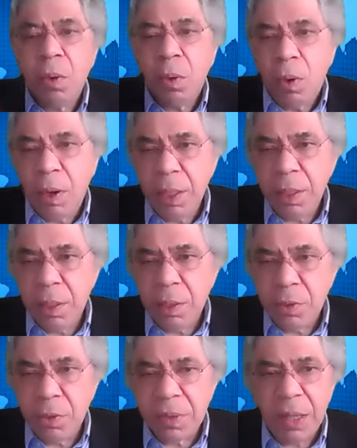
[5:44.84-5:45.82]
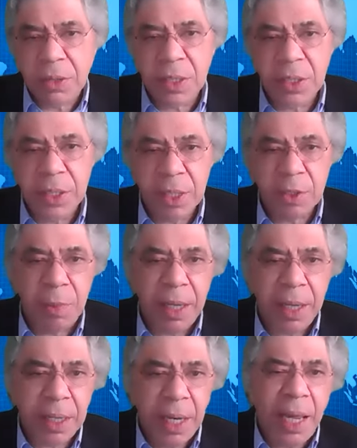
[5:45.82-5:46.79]
coined in 2006 by
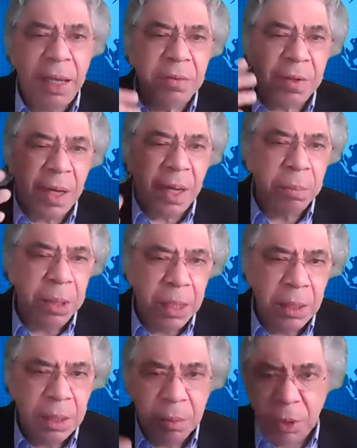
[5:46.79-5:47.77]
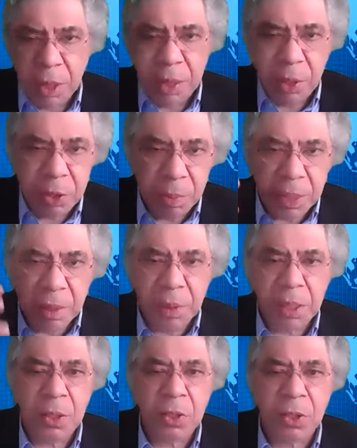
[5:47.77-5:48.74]
Clive Hambing, the British
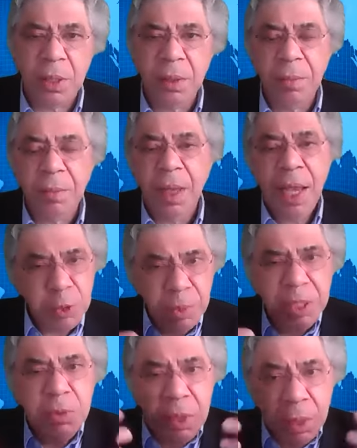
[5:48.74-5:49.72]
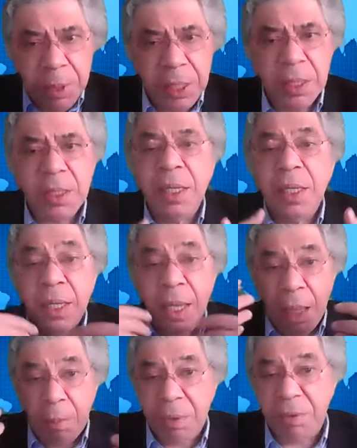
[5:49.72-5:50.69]
mathematician, has been repeated and
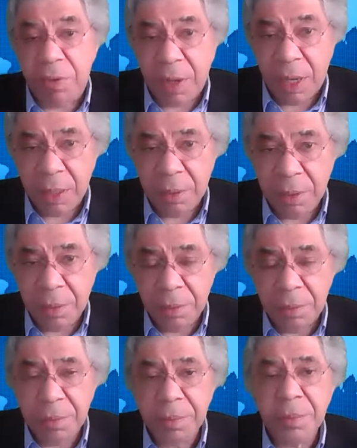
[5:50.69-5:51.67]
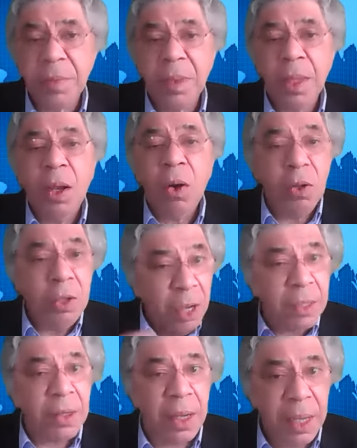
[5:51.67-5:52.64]
amplified. On the
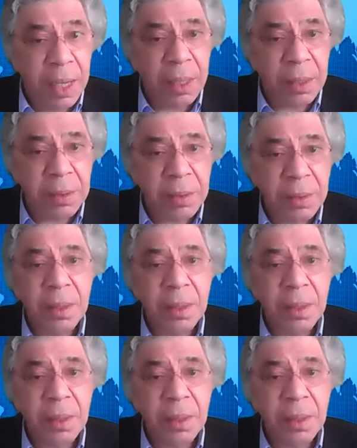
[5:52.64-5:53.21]
other hand,